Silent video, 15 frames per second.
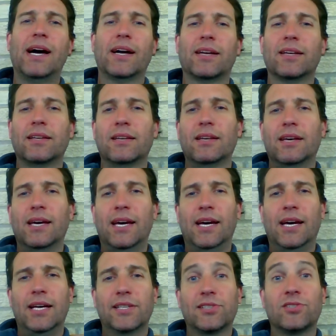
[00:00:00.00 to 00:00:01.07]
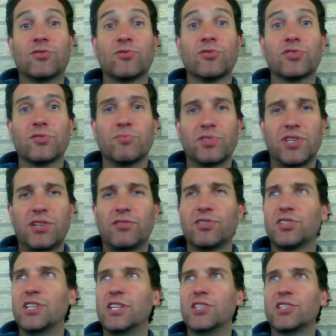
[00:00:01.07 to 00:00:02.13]
back as Jerusalem was
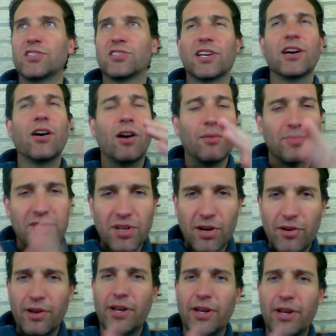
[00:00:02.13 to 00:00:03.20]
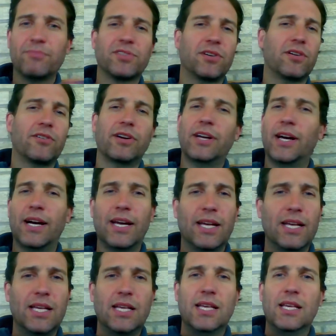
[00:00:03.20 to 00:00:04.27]
under siege and say, oh, I'm sorry,
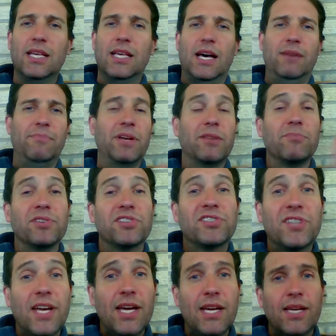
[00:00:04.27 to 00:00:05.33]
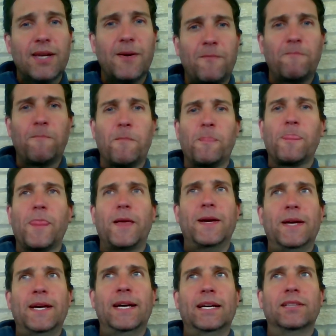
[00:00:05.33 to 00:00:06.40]
I made a mistake.
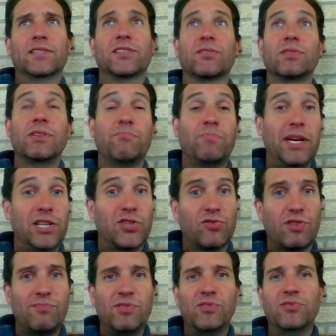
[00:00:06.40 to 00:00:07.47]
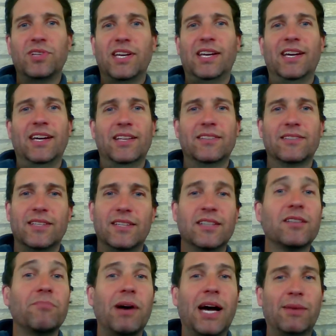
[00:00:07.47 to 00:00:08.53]
And so he paid tribute. And
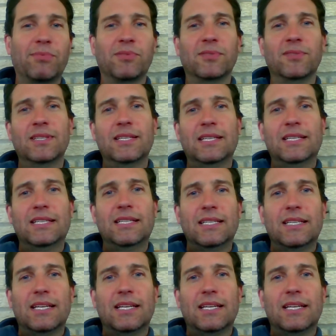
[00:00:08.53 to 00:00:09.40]
in the Bible,